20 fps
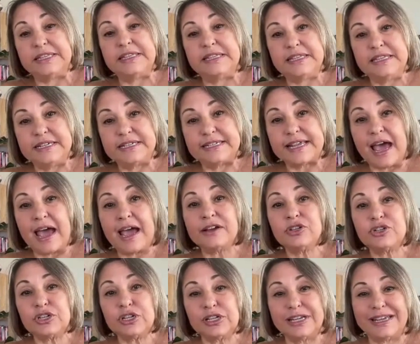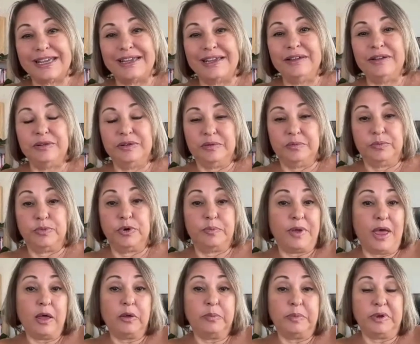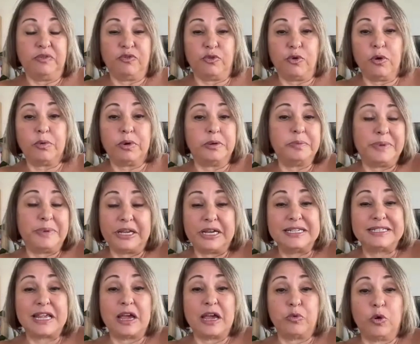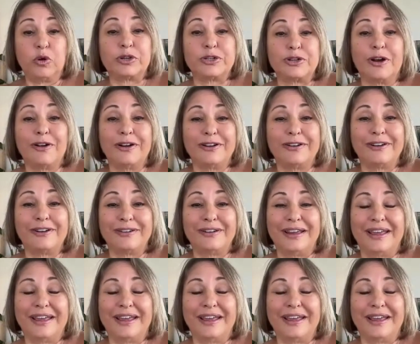this actually propelled me forward because I worked harder